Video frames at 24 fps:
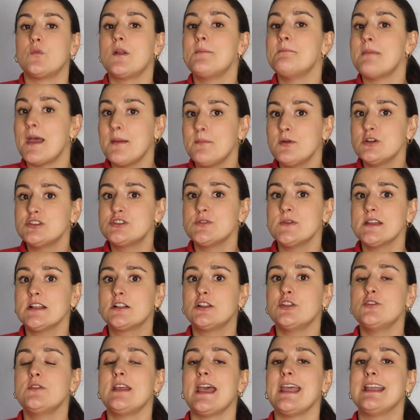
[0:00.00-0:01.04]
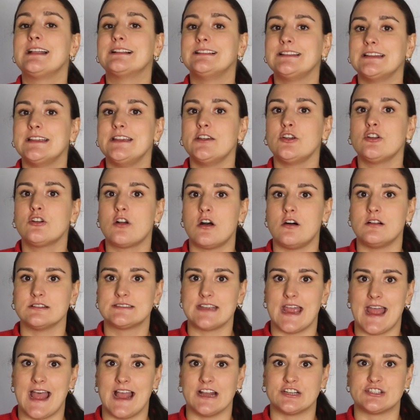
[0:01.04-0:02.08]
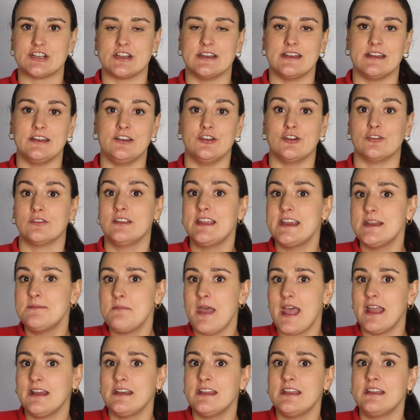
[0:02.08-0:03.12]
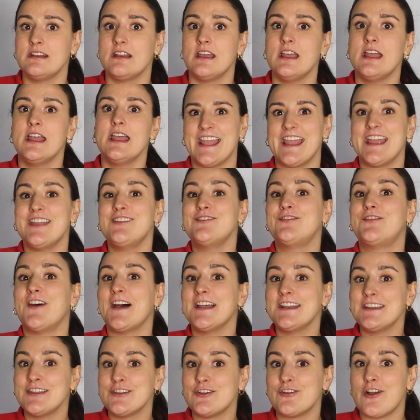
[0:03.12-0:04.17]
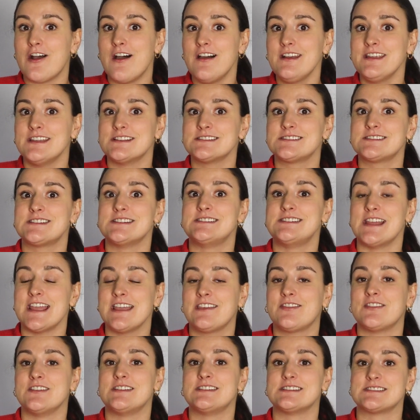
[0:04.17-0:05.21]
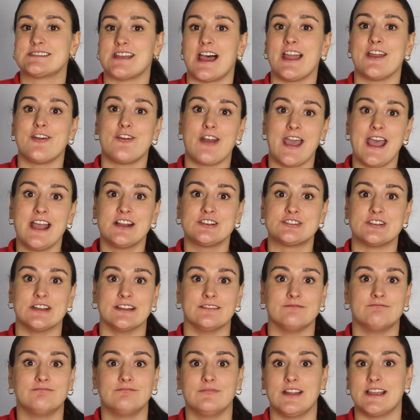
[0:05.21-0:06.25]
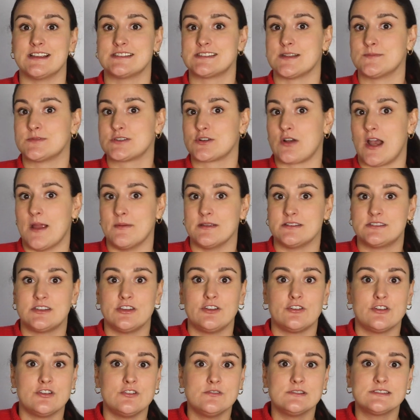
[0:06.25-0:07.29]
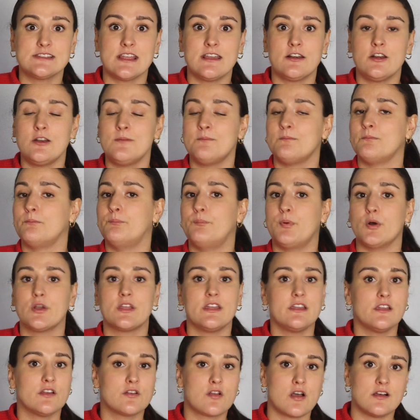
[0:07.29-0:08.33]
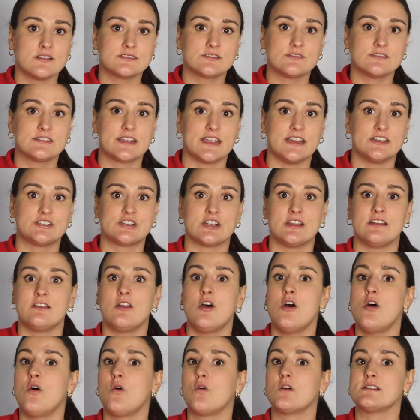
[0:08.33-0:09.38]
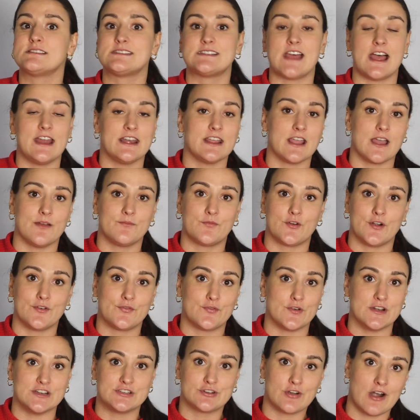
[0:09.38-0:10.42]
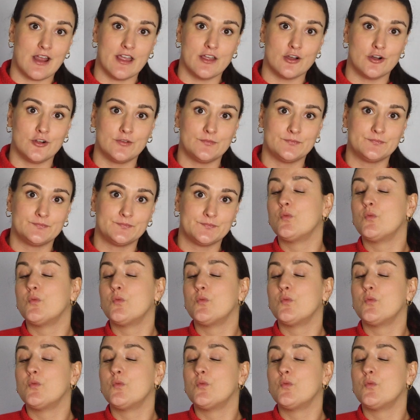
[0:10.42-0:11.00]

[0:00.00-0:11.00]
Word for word: Remember to include a clear call to action in your lead magnet, inviting your audience to take the desired action, like subscribing to your newsletter, booking a consultation, or signing up for a free trial.